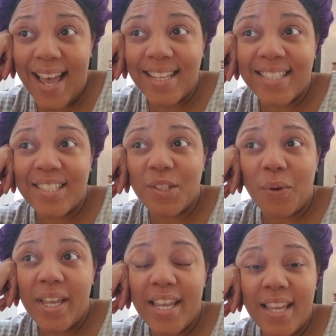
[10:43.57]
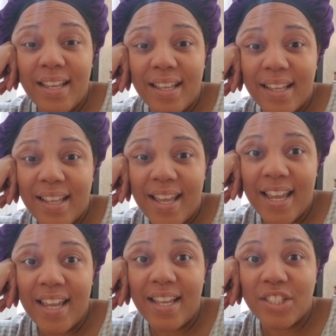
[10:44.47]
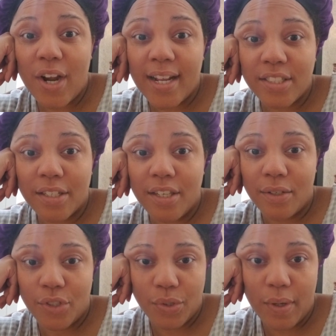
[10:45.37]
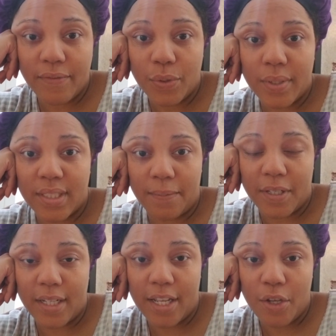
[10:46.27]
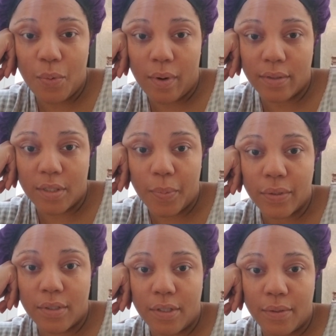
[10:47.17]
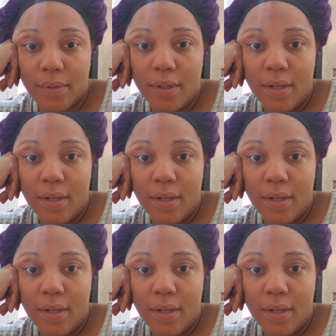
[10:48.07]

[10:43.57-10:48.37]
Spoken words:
I said, so he tried to accuse you of doing something that you weren't supposed to do.